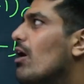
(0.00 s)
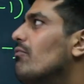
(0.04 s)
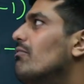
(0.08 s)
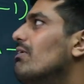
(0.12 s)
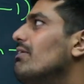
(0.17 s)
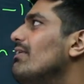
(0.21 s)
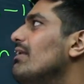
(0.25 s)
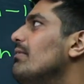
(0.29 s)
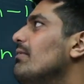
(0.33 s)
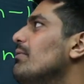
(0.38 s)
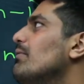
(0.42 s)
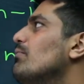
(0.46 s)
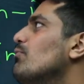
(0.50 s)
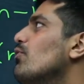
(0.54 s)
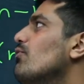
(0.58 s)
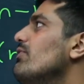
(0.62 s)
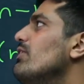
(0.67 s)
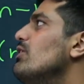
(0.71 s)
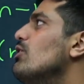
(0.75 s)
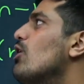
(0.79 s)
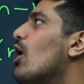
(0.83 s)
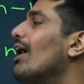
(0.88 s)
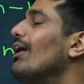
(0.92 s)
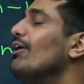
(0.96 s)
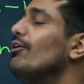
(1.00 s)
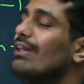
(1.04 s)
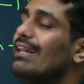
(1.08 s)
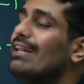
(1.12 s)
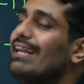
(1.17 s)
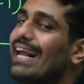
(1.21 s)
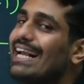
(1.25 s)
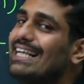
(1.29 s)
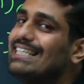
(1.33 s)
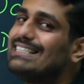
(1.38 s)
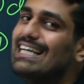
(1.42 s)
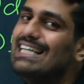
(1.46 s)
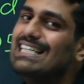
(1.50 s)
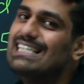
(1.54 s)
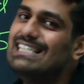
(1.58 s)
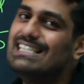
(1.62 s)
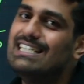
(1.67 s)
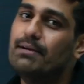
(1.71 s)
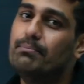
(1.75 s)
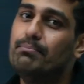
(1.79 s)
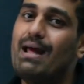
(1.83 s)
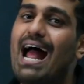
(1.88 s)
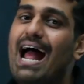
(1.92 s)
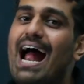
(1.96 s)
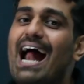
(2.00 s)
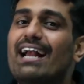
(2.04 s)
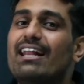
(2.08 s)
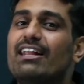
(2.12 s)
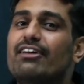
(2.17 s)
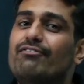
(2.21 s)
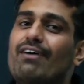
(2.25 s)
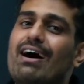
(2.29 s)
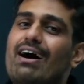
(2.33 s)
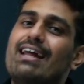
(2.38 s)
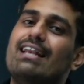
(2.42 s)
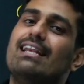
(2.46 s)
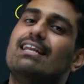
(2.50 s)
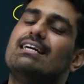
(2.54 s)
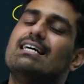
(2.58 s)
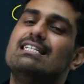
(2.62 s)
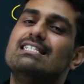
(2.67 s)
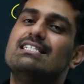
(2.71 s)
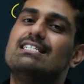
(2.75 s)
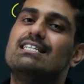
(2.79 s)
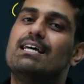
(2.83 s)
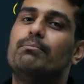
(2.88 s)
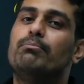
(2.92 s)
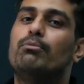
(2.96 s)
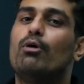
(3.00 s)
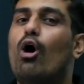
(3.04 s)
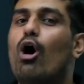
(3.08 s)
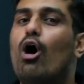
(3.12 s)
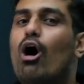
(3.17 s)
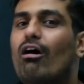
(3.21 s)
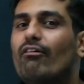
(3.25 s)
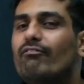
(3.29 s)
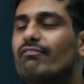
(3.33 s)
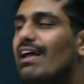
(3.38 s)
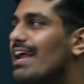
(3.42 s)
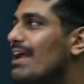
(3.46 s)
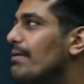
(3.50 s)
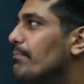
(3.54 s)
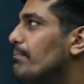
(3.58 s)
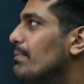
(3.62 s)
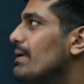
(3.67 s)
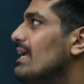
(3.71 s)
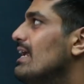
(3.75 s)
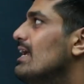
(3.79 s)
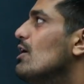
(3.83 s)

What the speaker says: we'll be moving on to the next concept and the final concept of the AP,